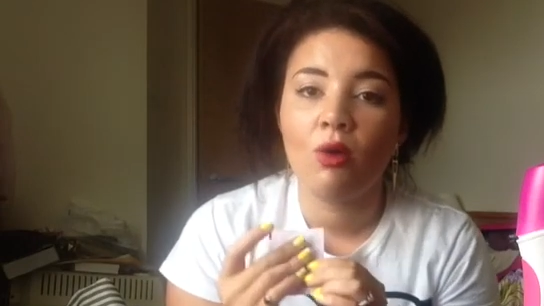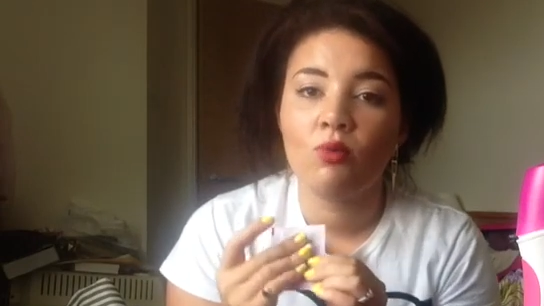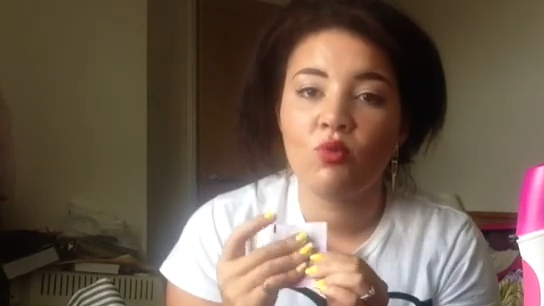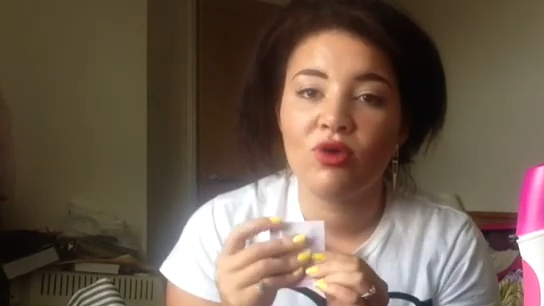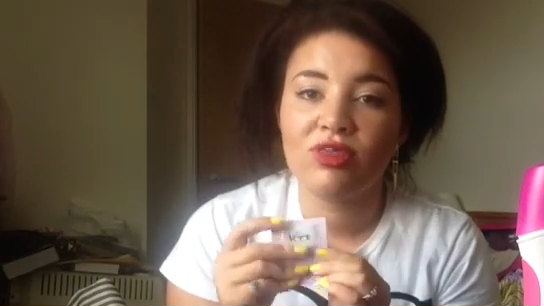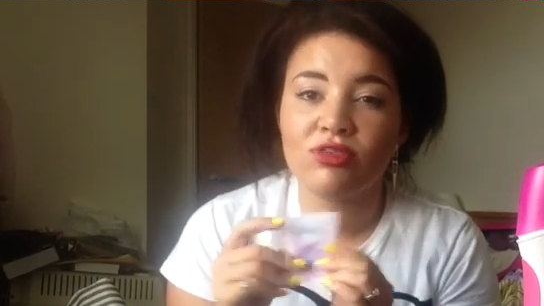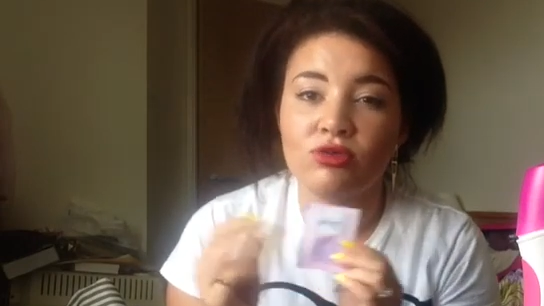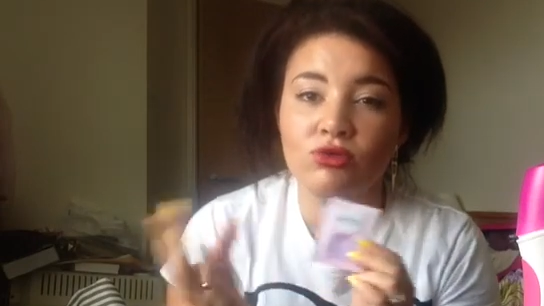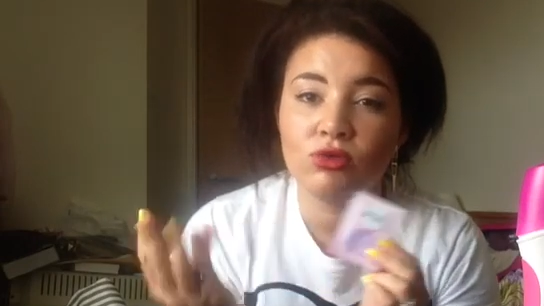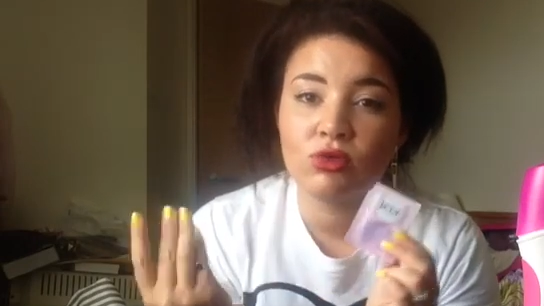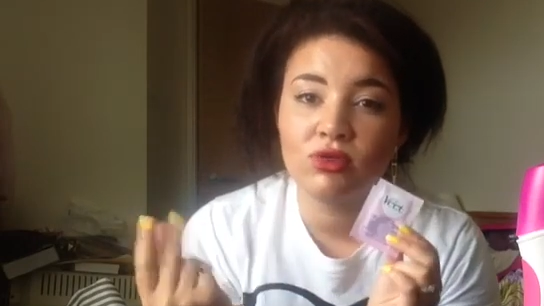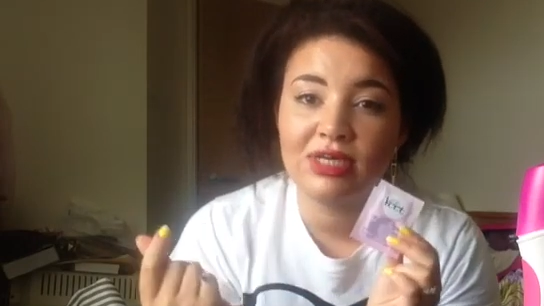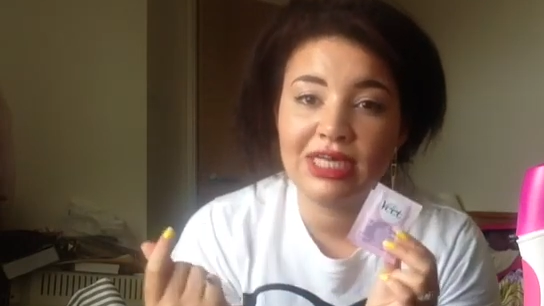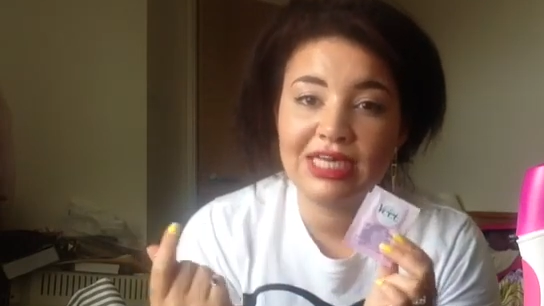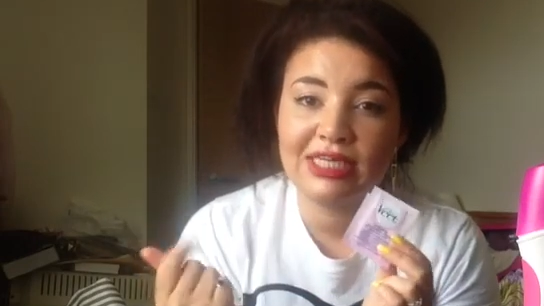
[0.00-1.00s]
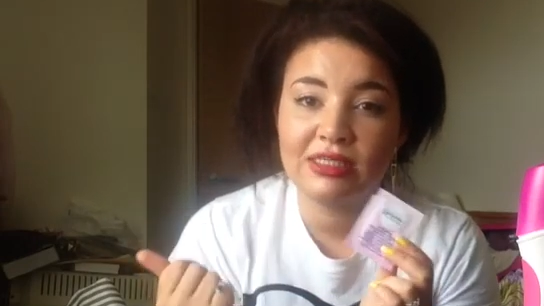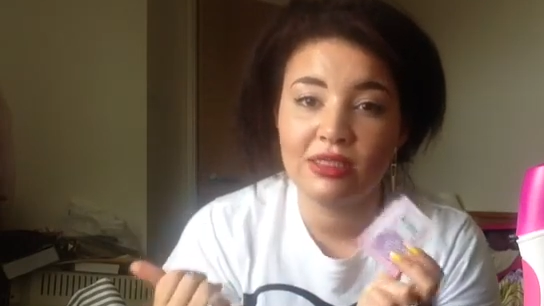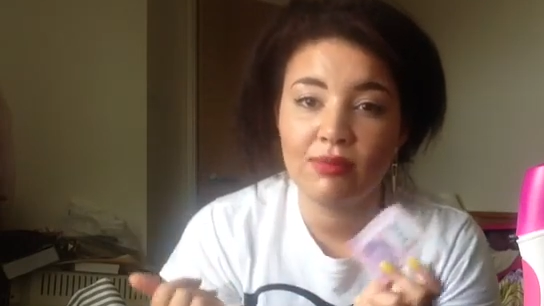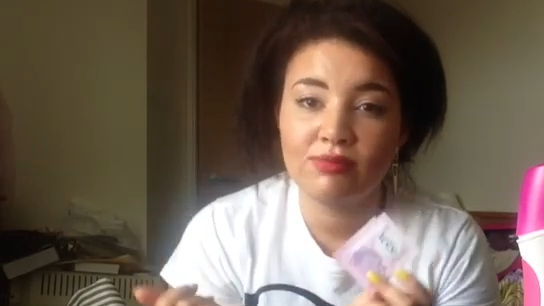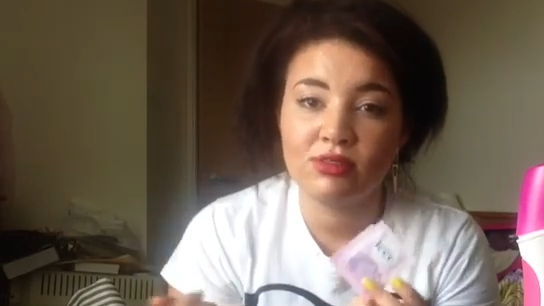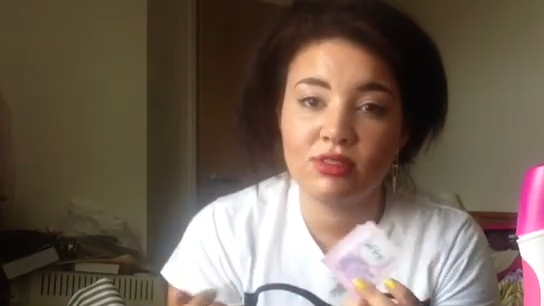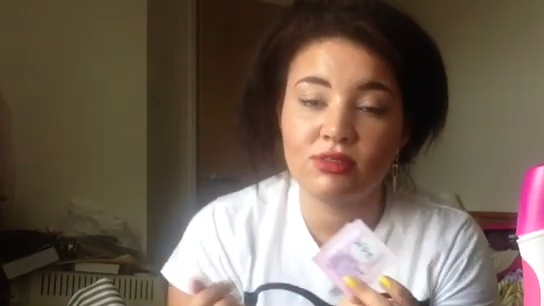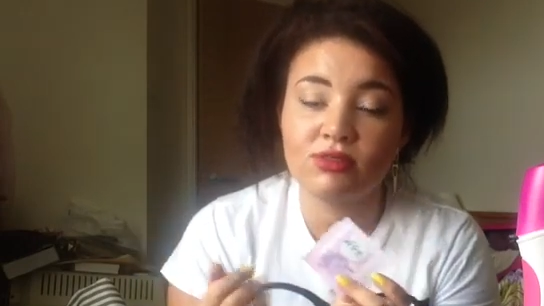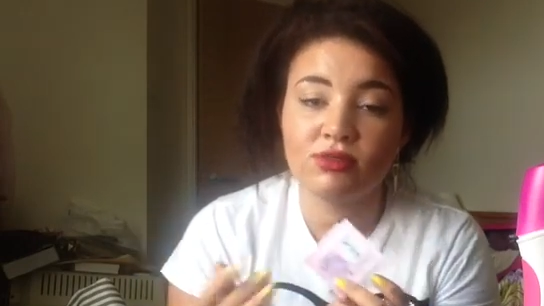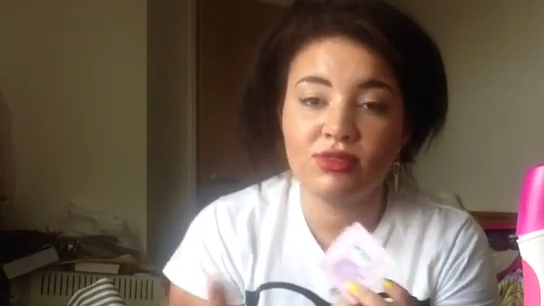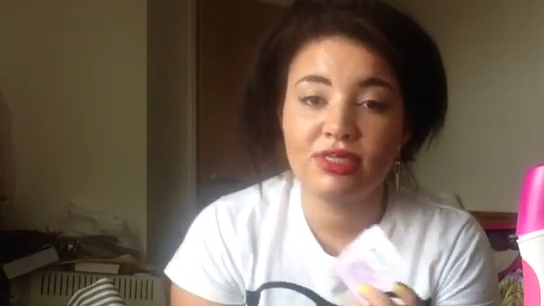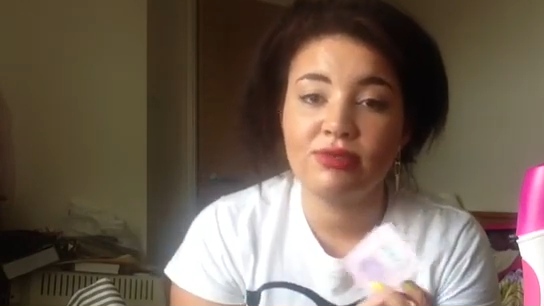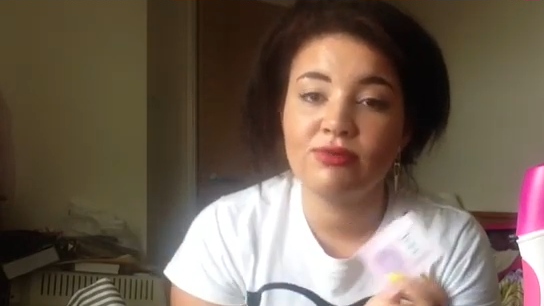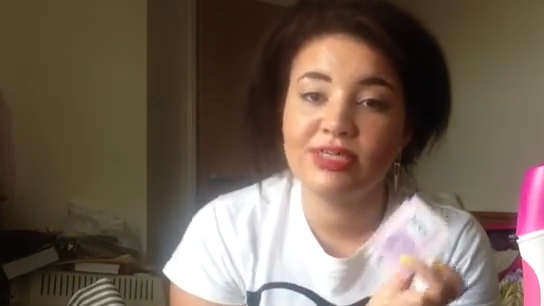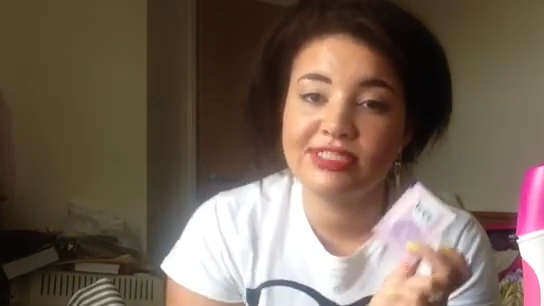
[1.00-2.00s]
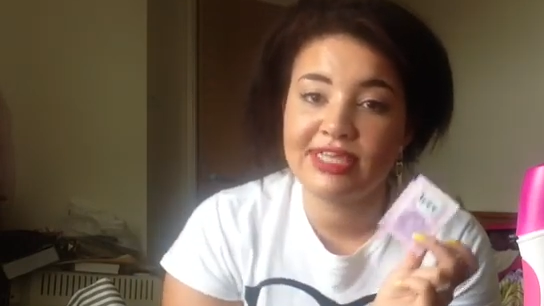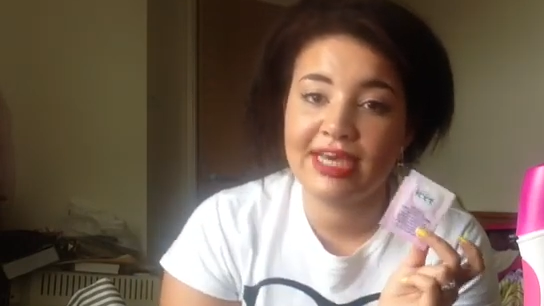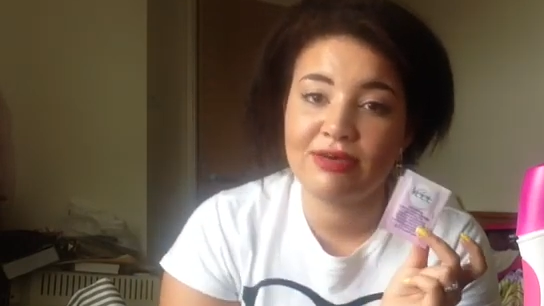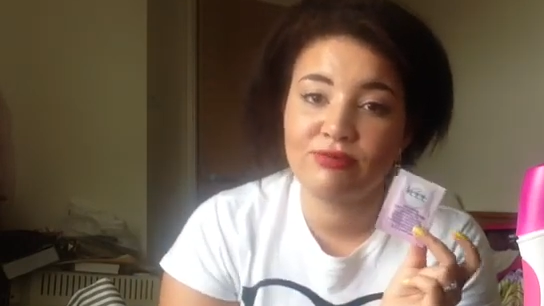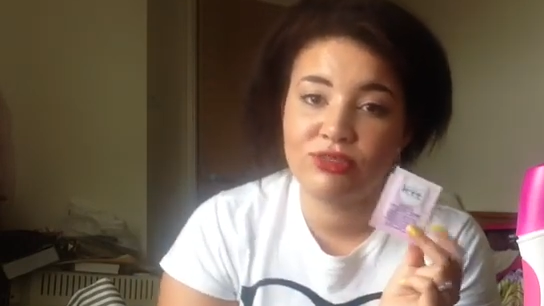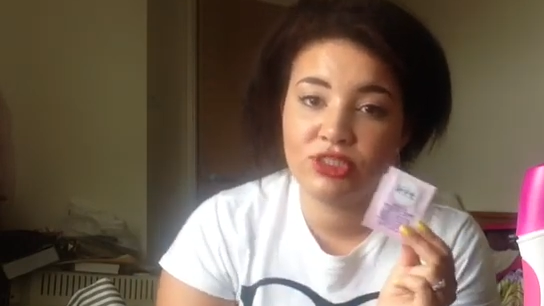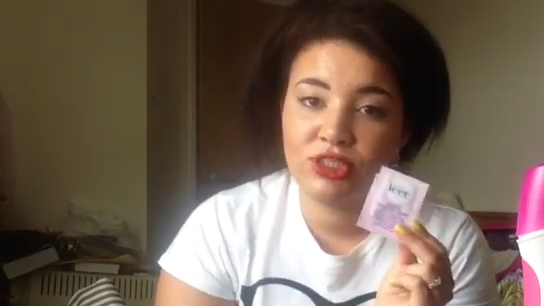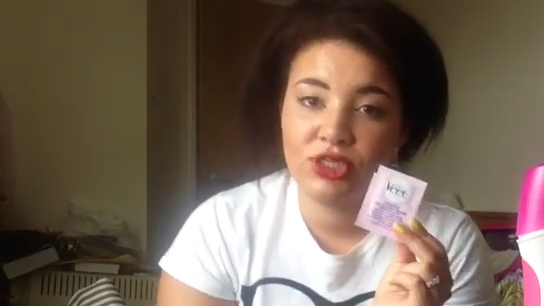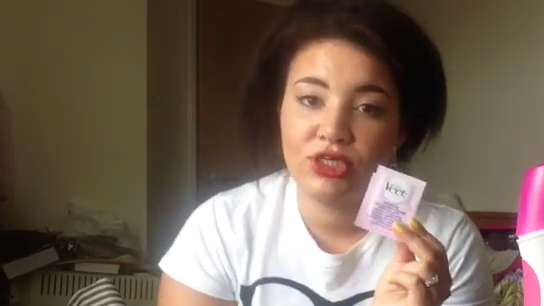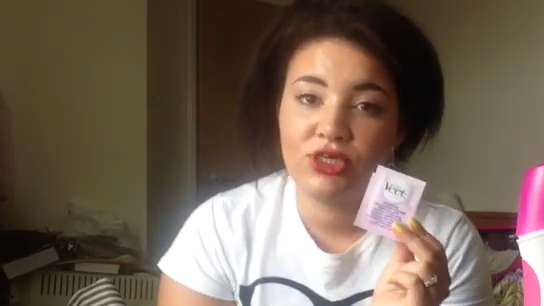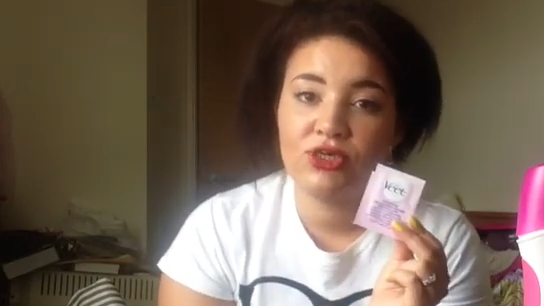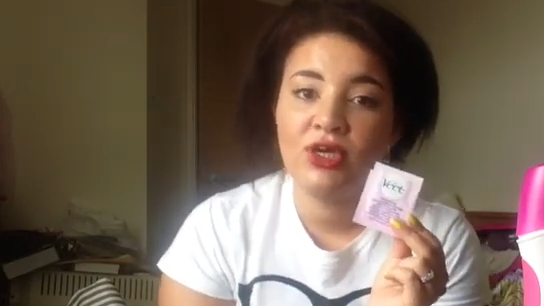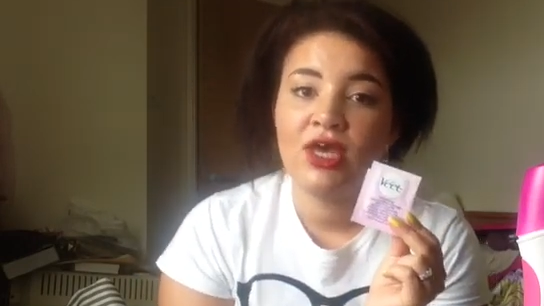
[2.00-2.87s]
with an oily substance on it, which helps to